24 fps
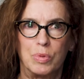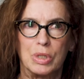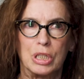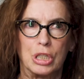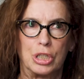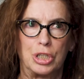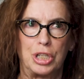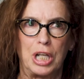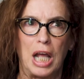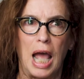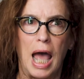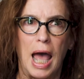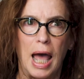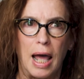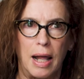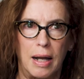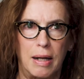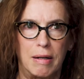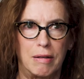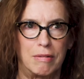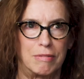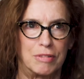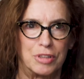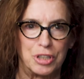She
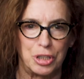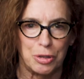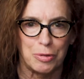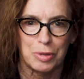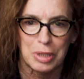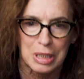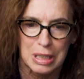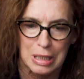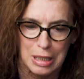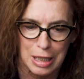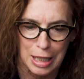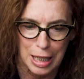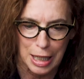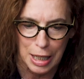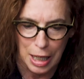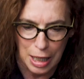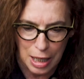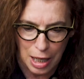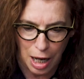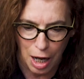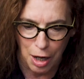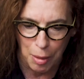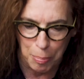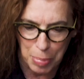was
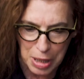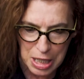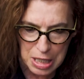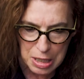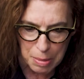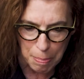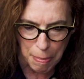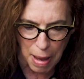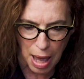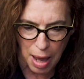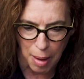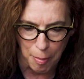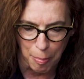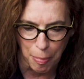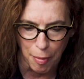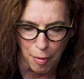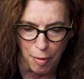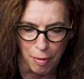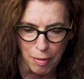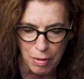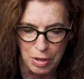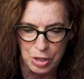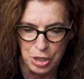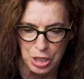leaning on a piece of
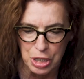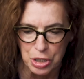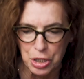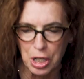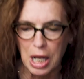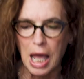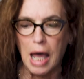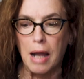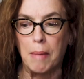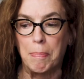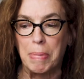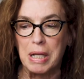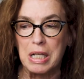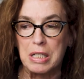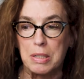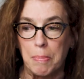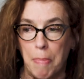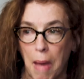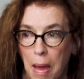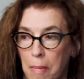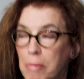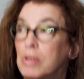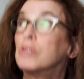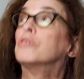paper. She took out a piece of
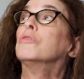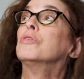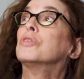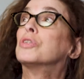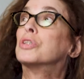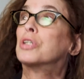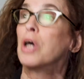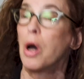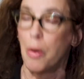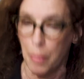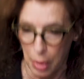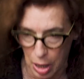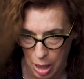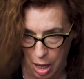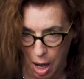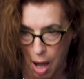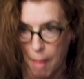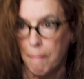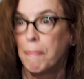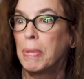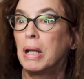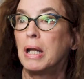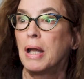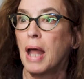paper and she was going
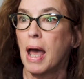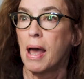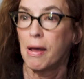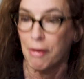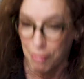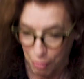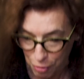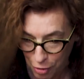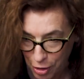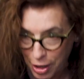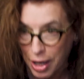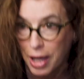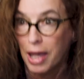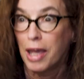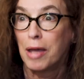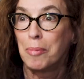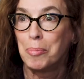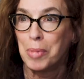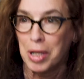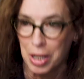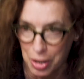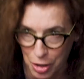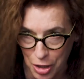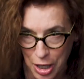up and down, looking at
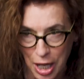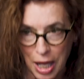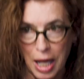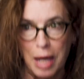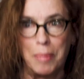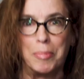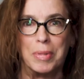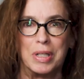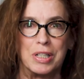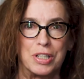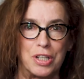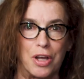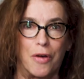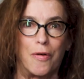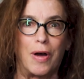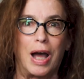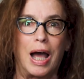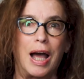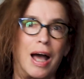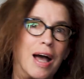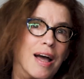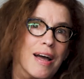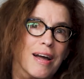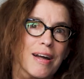me. So,
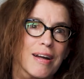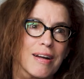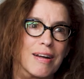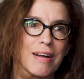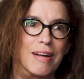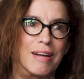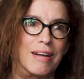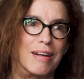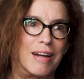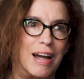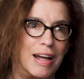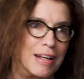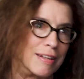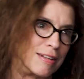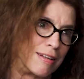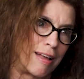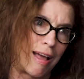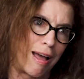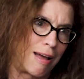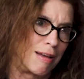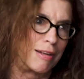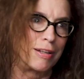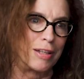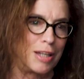
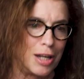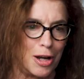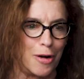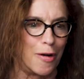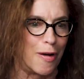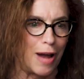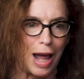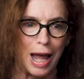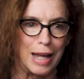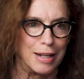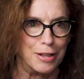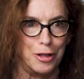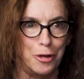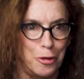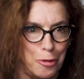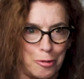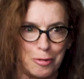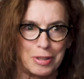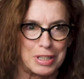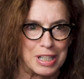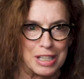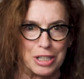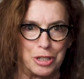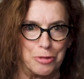I
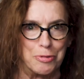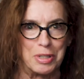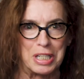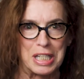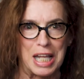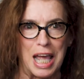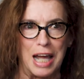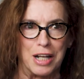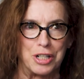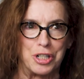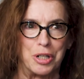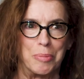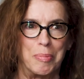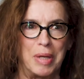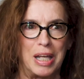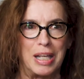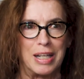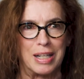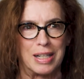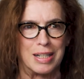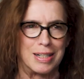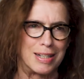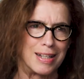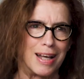knew she was sketching me.
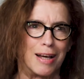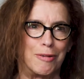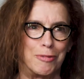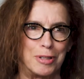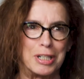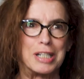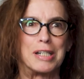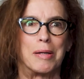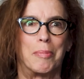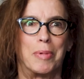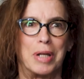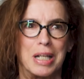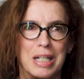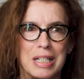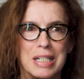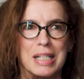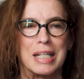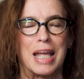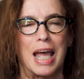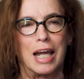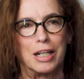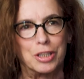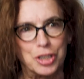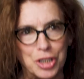You could tell when somebody's
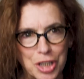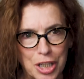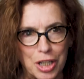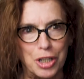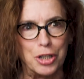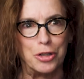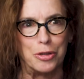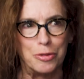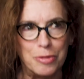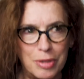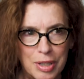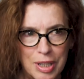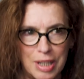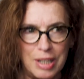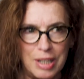sketching you.